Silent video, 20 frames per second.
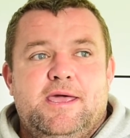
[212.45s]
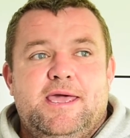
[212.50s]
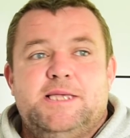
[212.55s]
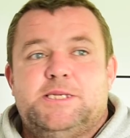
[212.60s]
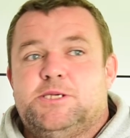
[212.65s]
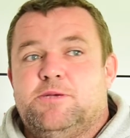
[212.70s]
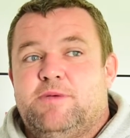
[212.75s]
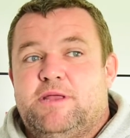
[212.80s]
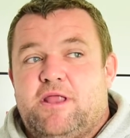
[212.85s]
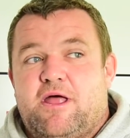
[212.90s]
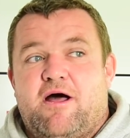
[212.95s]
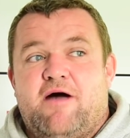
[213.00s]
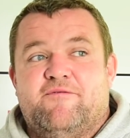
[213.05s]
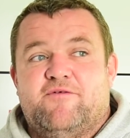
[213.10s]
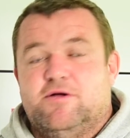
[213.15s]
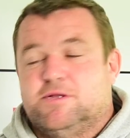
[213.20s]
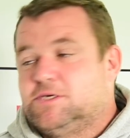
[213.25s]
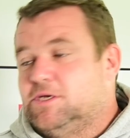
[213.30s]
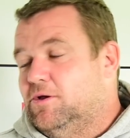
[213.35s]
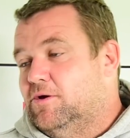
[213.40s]
It's something that I've
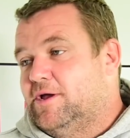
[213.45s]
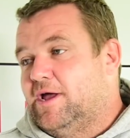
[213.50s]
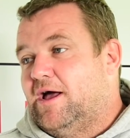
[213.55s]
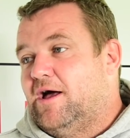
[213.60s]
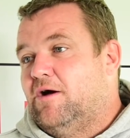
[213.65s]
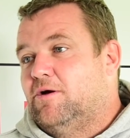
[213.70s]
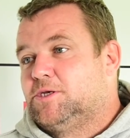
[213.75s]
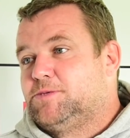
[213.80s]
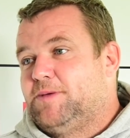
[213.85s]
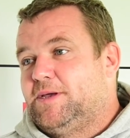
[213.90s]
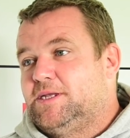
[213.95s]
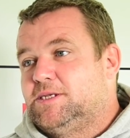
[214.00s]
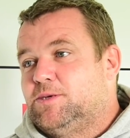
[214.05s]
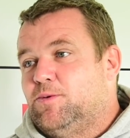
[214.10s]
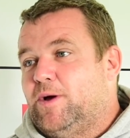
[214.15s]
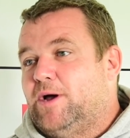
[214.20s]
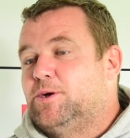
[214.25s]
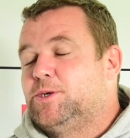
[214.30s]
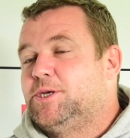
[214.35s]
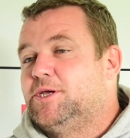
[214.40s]
got to look at. I'll speak to
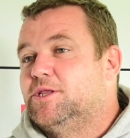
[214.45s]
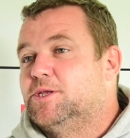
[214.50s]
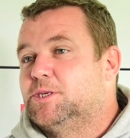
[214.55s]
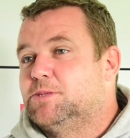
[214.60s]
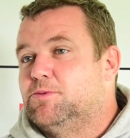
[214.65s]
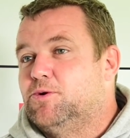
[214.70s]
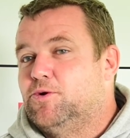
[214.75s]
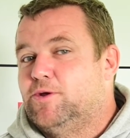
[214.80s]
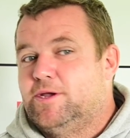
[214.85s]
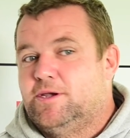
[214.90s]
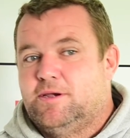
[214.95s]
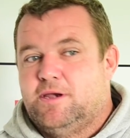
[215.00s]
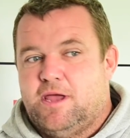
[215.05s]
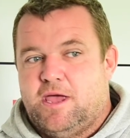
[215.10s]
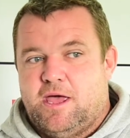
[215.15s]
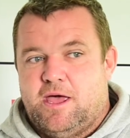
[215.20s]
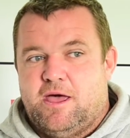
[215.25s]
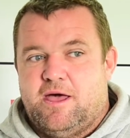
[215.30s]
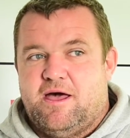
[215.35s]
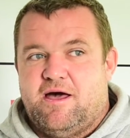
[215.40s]
Welshie this morning.
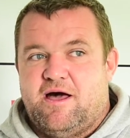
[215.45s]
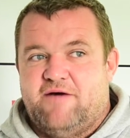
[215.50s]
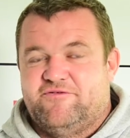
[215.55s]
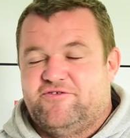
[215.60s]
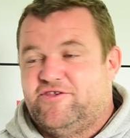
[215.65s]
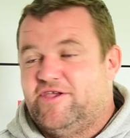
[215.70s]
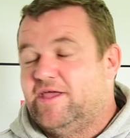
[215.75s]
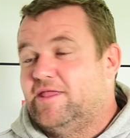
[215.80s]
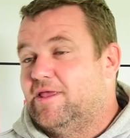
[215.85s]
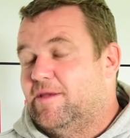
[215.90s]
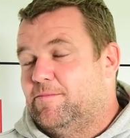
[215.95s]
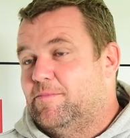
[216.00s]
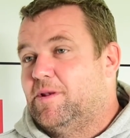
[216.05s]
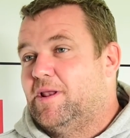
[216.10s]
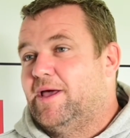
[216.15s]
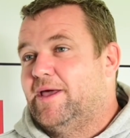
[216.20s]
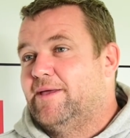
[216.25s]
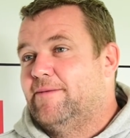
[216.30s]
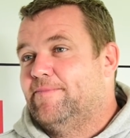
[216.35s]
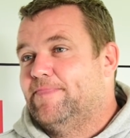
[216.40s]
I've seen them
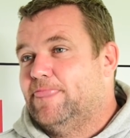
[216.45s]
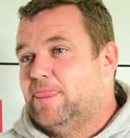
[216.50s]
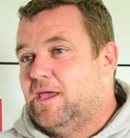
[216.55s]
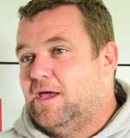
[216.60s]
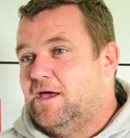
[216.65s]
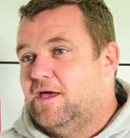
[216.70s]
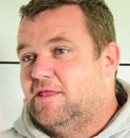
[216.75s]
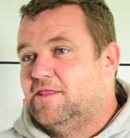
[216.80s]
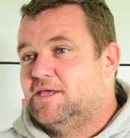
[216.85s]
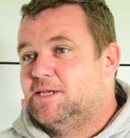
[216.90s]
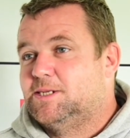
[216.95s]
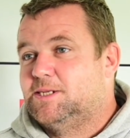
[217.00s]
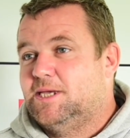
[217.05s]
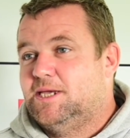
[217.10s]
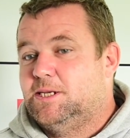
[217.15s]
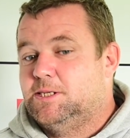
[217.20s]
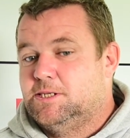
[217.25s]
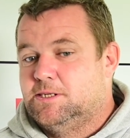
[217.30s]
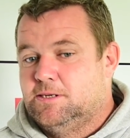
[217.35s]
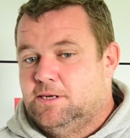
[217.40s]
play this
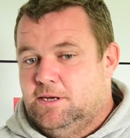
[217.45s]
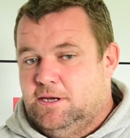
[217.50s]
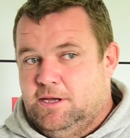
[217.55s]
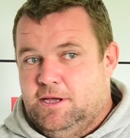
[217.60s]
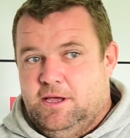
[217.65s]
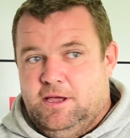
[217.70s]
season.